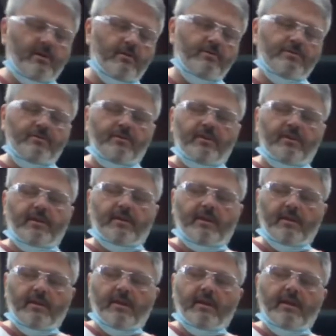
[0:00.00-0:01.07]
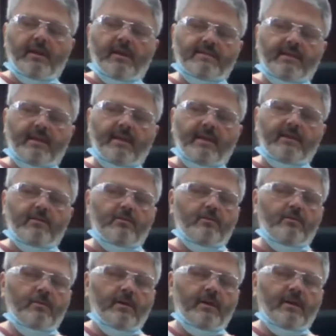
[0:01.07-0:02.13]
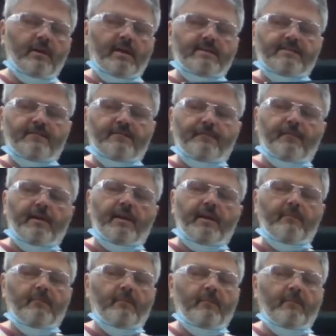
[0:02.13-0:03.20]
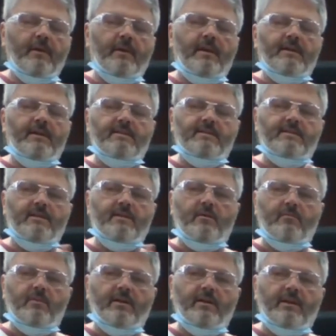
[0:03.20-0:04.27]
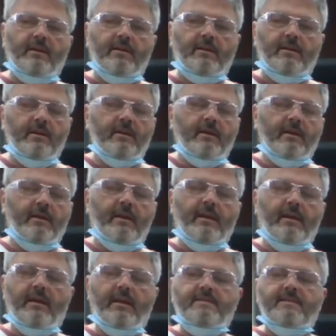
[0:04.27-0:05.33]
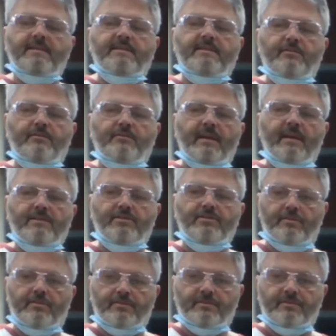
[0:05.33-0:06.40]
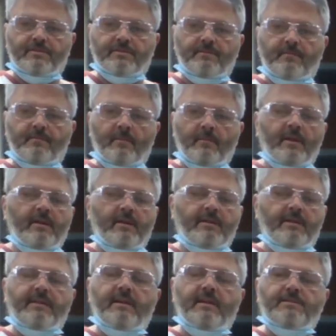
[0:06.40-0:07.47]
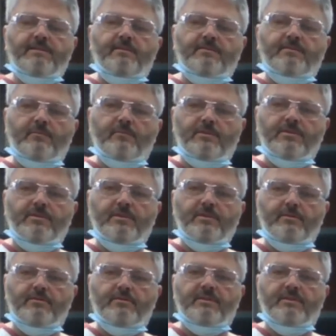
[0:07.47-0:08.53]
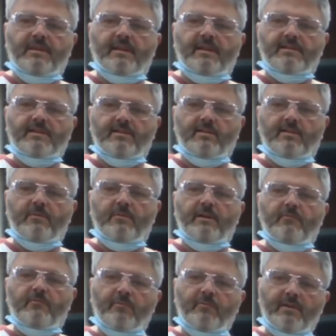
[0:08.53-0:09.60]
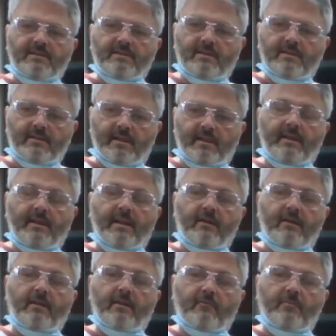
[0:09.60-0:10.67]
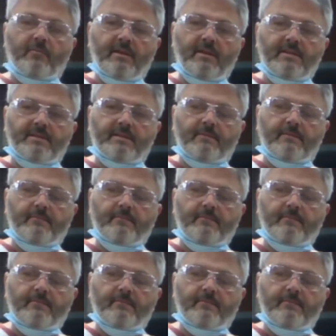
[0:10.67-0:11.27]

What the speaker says: is unique. It has a handle, it has the frame, it has the saw blade, and it has these two tensioners. The tensioners are what you use to take the saw blade and take it out and replace it.